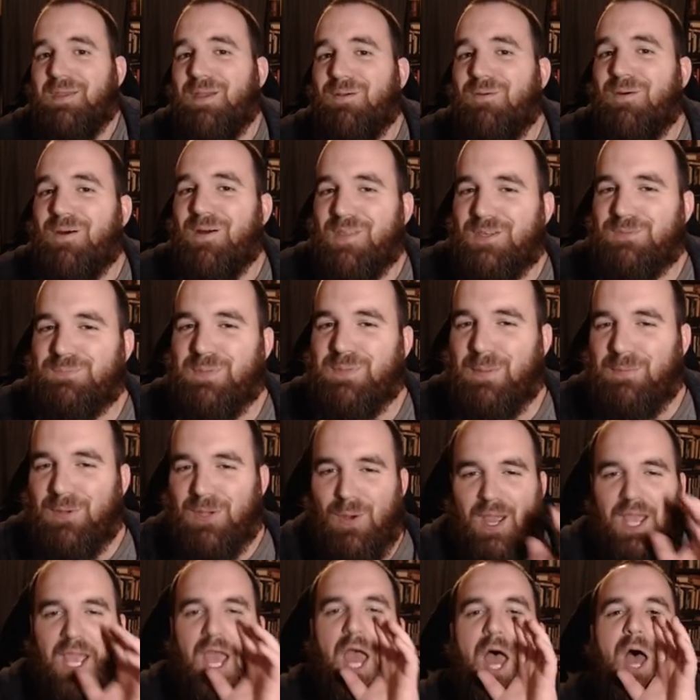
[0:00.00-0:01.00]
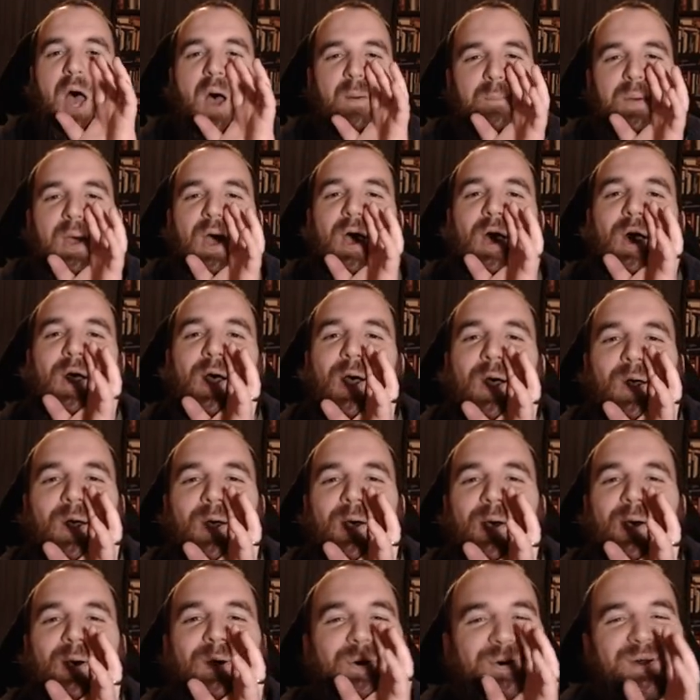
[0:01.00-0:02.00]
one of those people going,
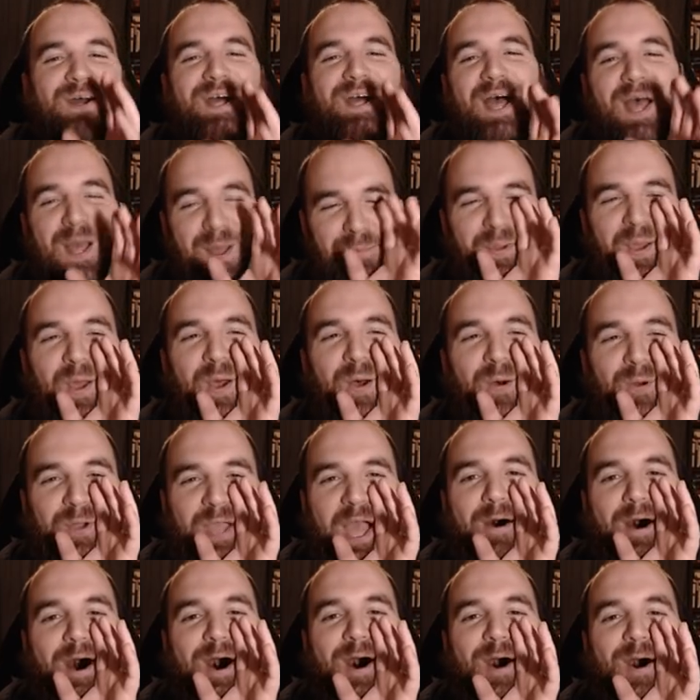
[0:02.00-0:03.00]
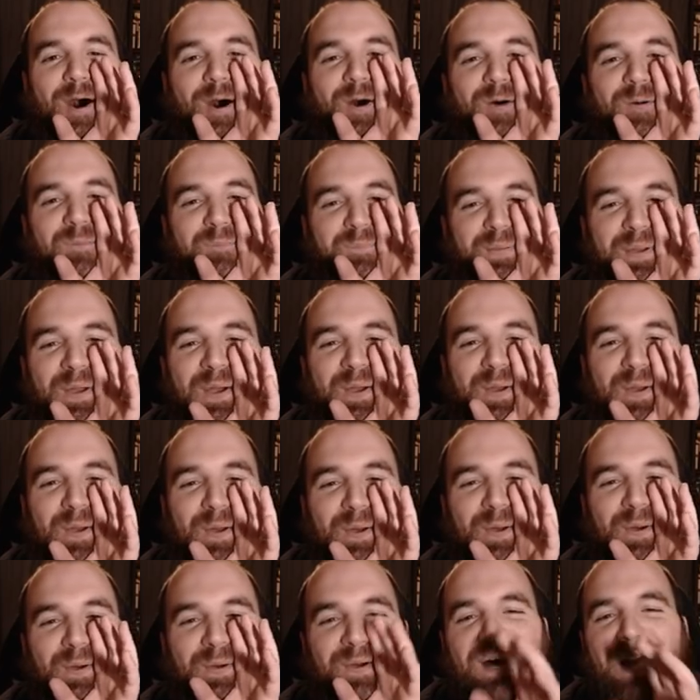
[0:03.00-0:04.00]
boo, boo, go home,
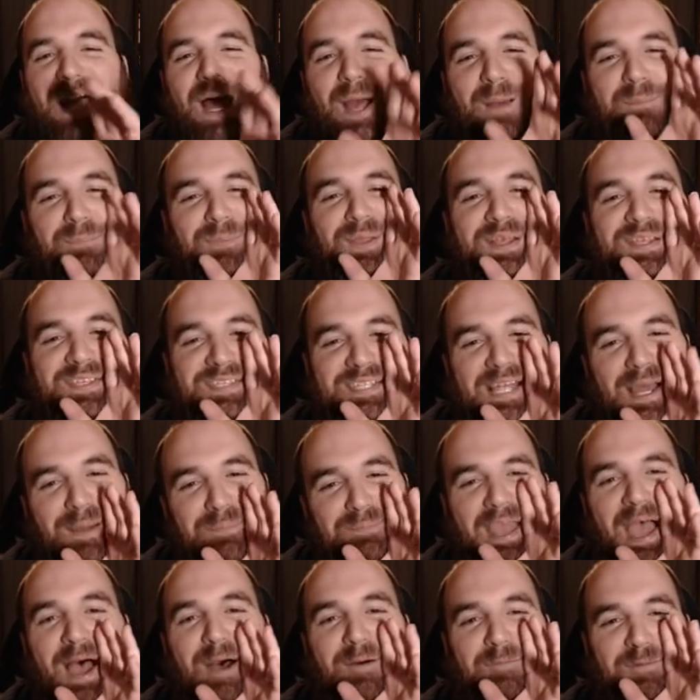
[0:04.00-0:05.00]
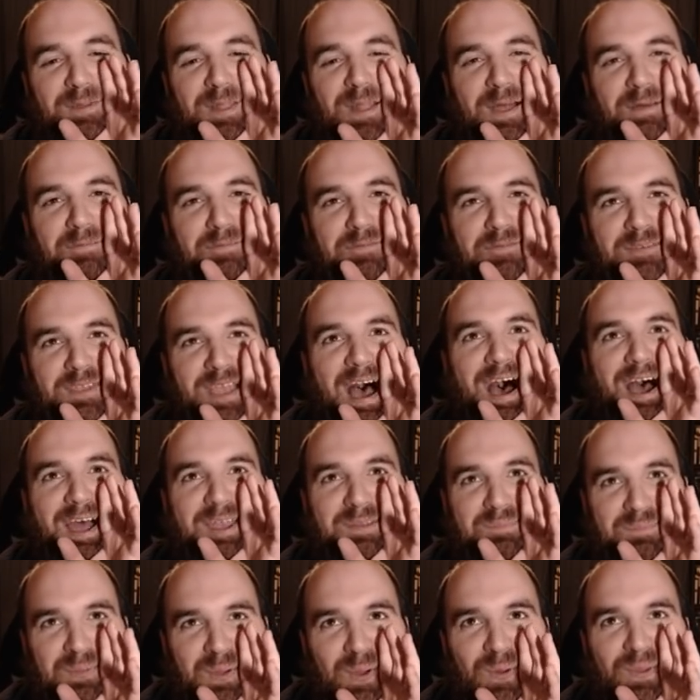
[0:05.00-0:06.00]
boo, please step down for the love of
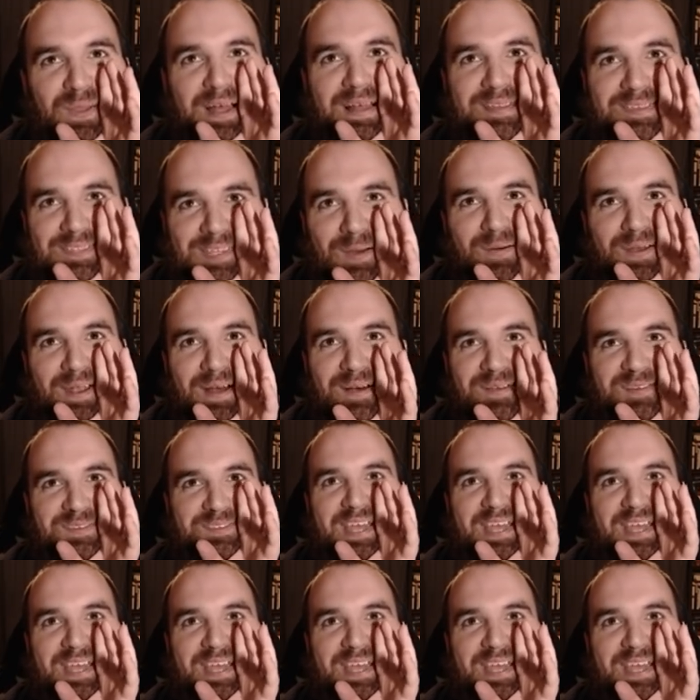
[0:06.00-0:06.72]
God, boo, let someone else